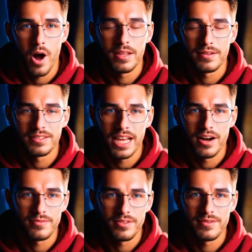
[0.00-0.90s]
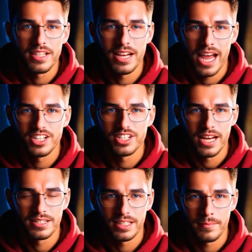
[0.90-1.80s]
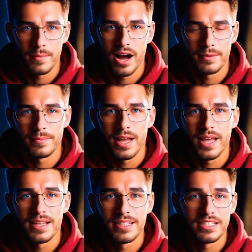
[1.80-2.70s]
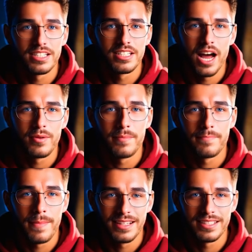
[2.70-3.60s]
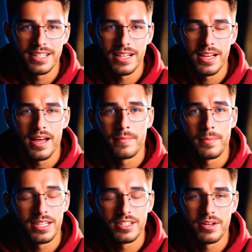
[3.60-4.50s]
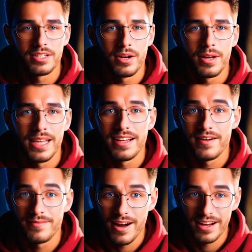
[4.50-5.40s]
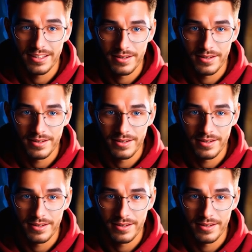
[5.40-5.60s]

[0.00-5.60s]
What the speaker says: of 10 or 15 hashtags at the bottom. This is not only messy, but it's also ineffective.